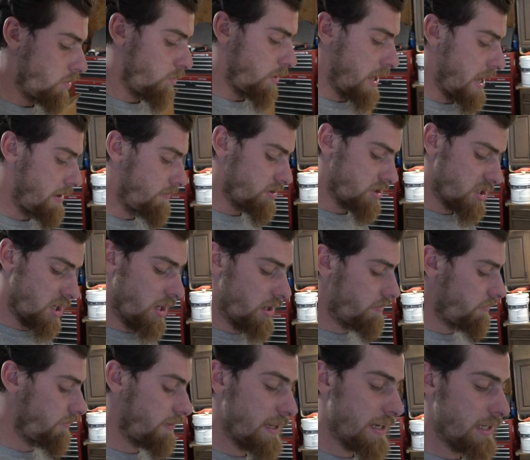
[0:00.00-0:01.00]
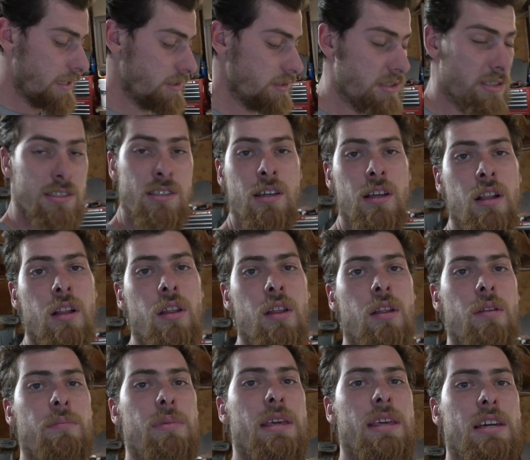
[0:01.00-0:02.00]
We have a ton of fittings
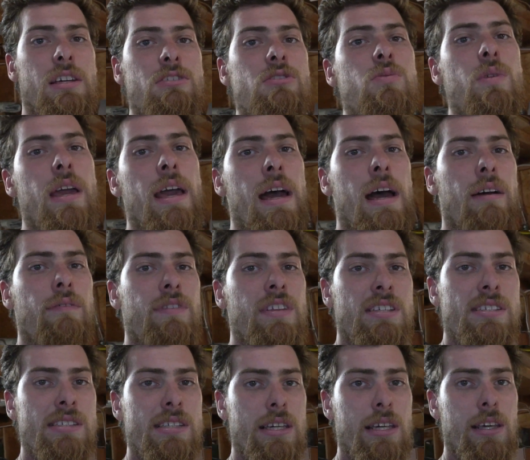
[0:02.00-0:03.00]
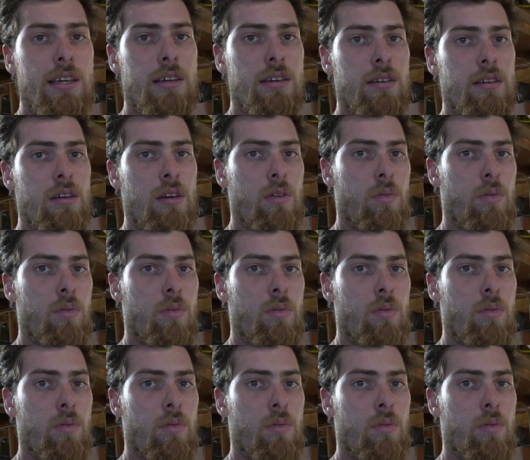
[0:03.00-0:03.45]
because we have the sink,